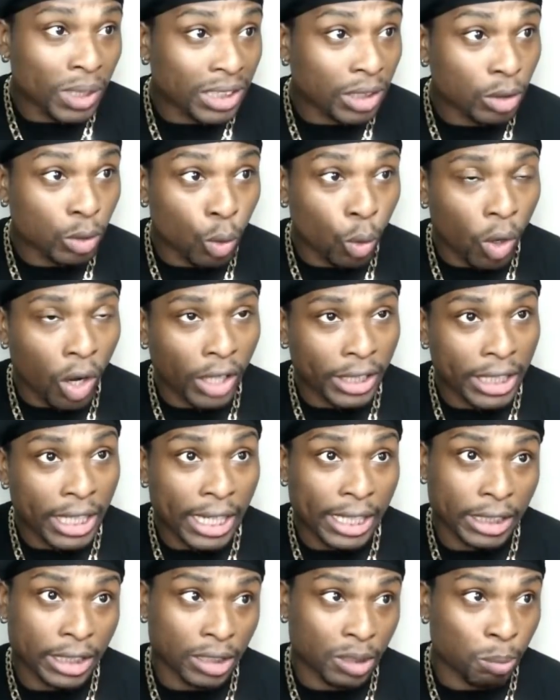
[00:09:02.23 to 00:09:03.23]
a daughter, yeah,
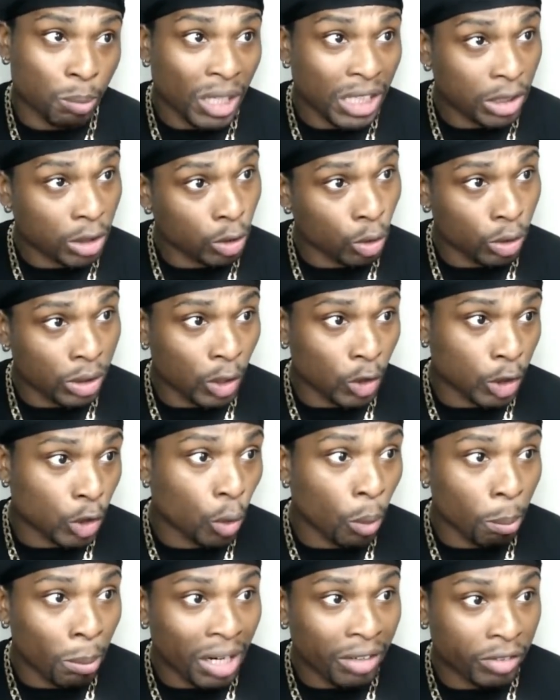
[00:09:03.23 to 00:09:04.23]
just make sure that you're
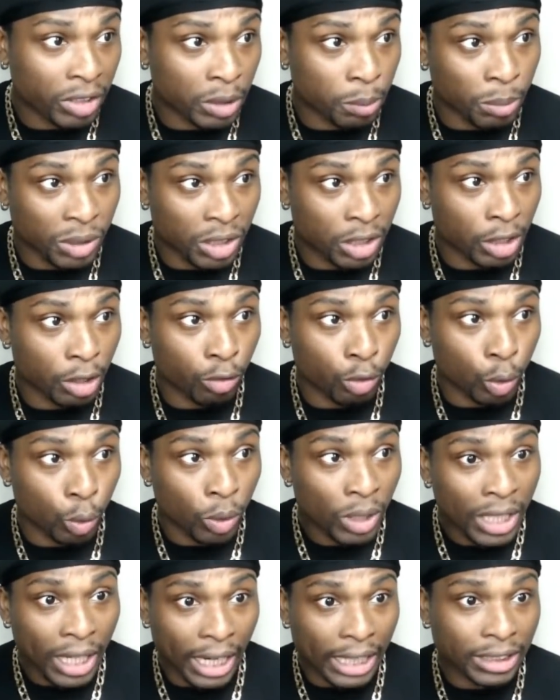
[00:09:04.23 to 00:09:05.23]
marriage material
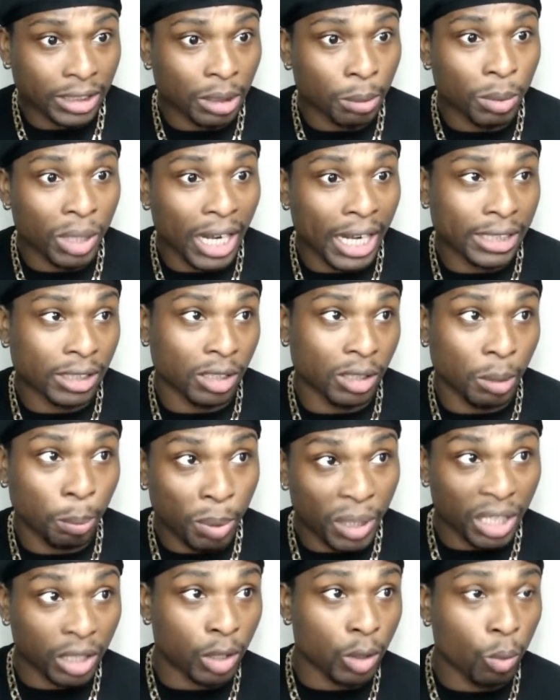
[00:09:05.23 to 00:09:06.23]
and some guy's gonna
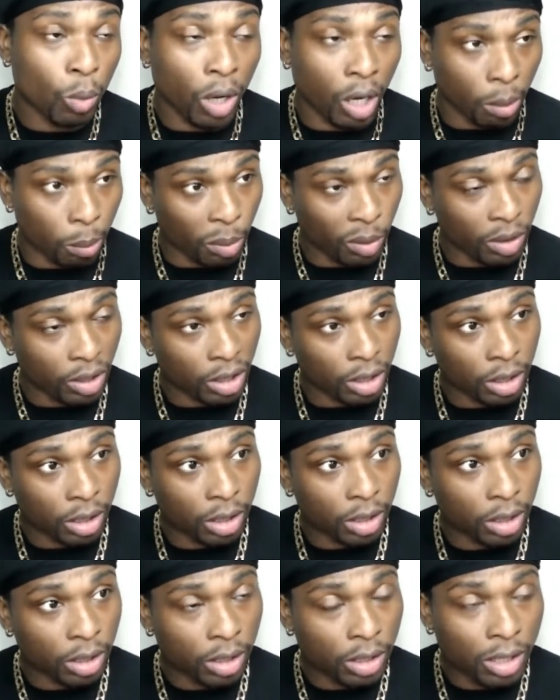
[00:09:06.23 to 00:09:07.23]
pick you up.
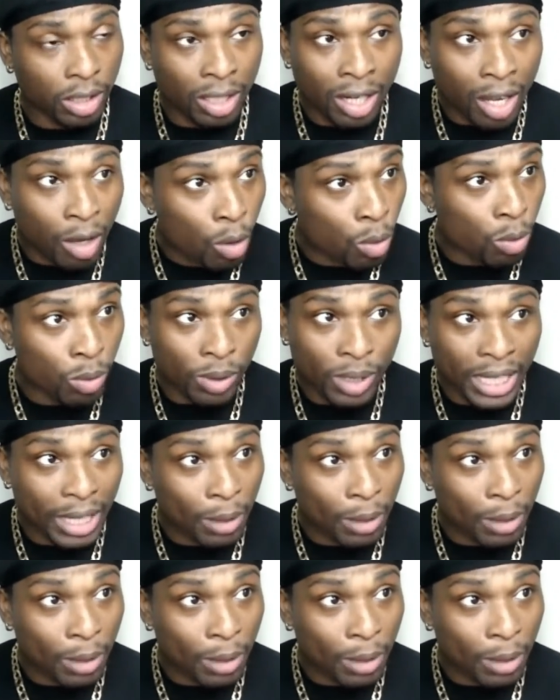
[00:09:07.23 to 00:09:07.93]
No.